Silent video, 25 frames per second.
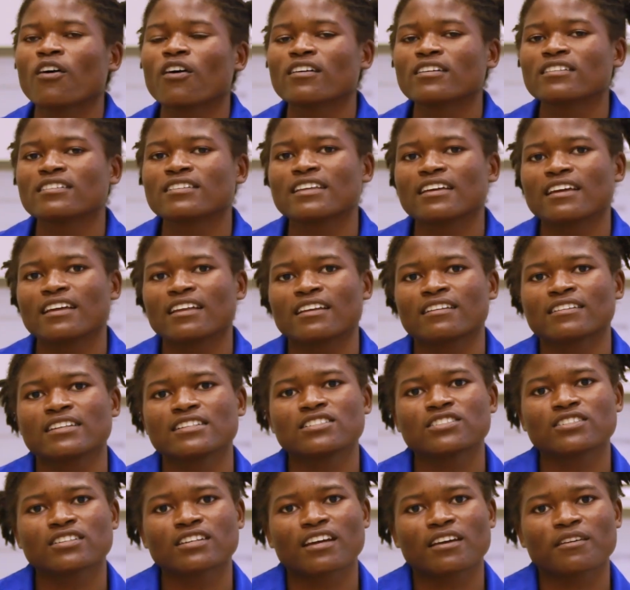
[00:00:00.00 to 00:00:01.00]
on the
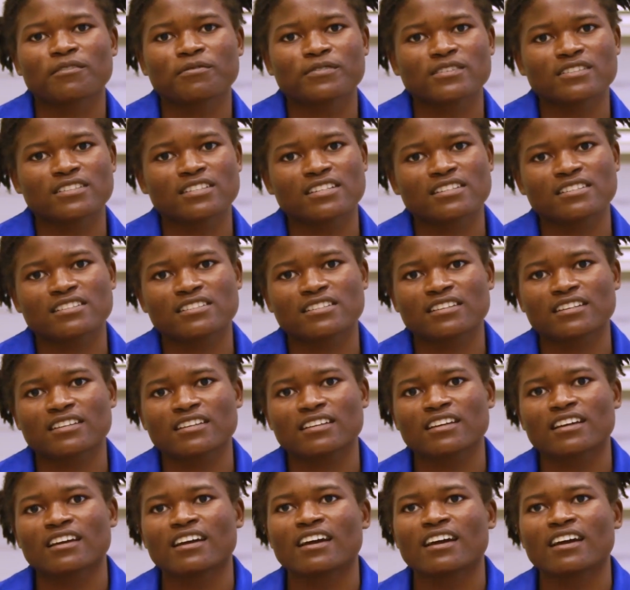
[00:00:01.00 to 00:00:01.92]
leaching efficiency,